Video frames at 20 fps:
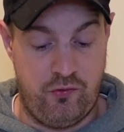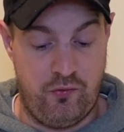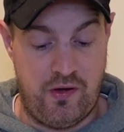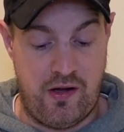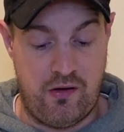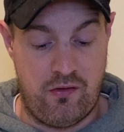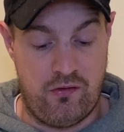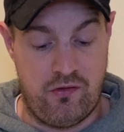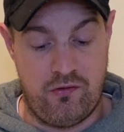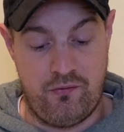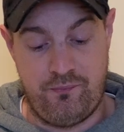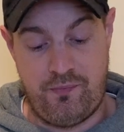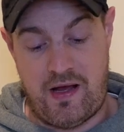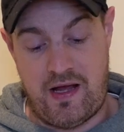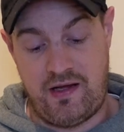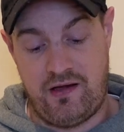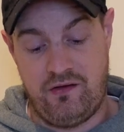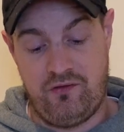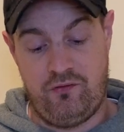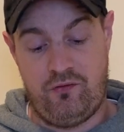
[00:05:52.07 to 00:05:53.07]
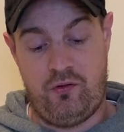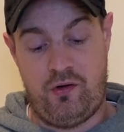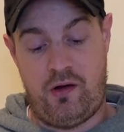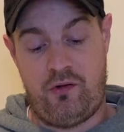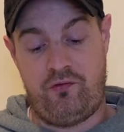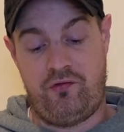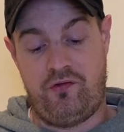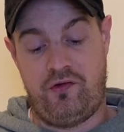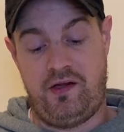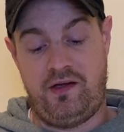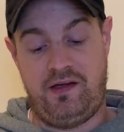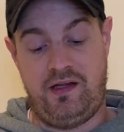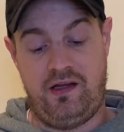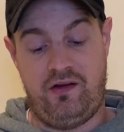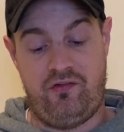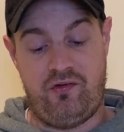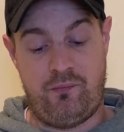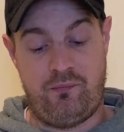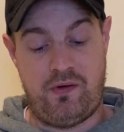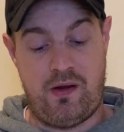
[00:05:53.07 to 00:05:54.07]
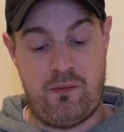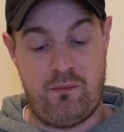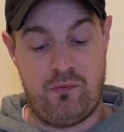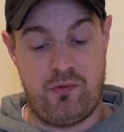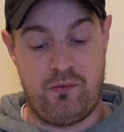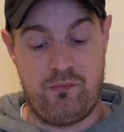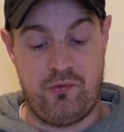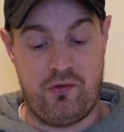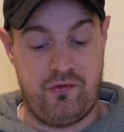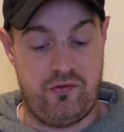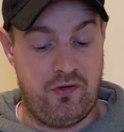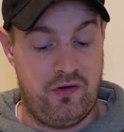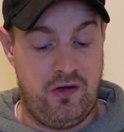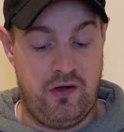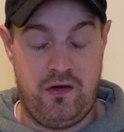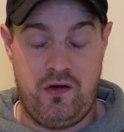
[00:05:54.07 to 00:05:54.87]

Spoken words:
2019 September, but